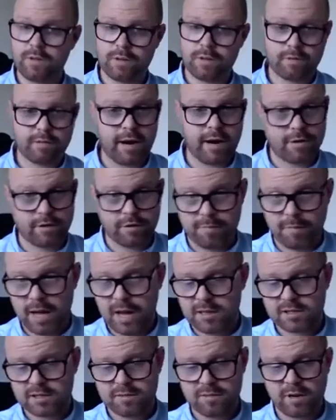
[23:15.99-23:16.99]
300
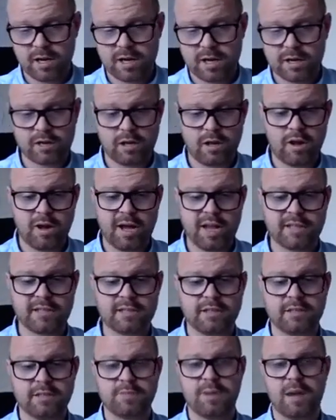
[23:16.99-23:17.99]
Mastermind clients
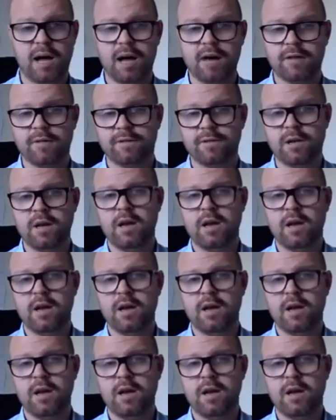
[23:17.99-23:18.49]
as part of